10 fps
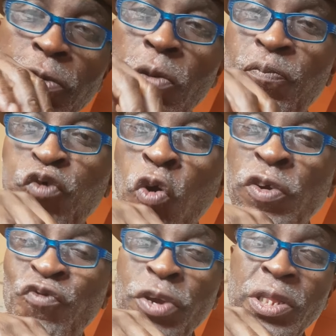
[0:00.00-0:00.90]
to
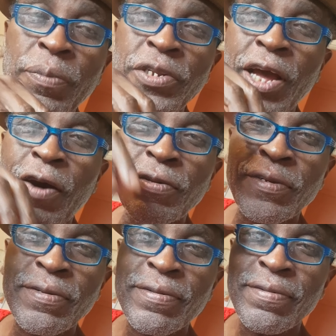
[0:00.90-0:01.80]
prove it reasonable
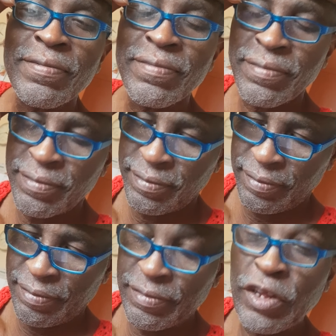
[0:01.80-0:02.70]
doubt.
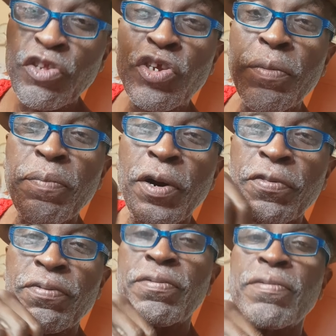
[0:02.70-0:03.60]
Gym
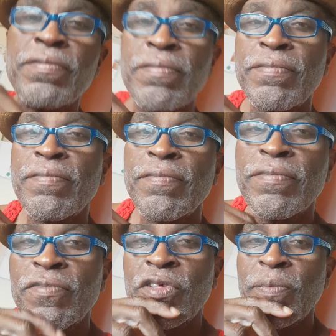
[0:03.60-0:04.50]
Boss.
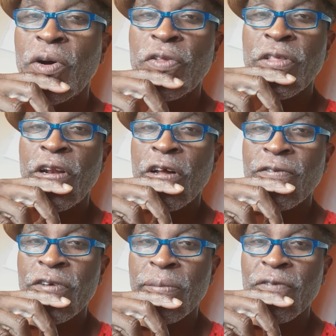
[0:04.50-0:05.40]
The Mouse, I
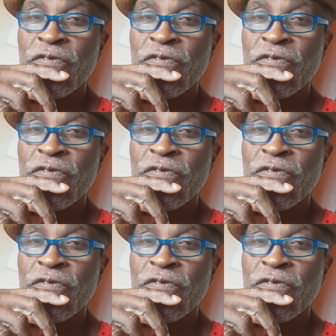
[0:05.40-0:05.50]
love you, my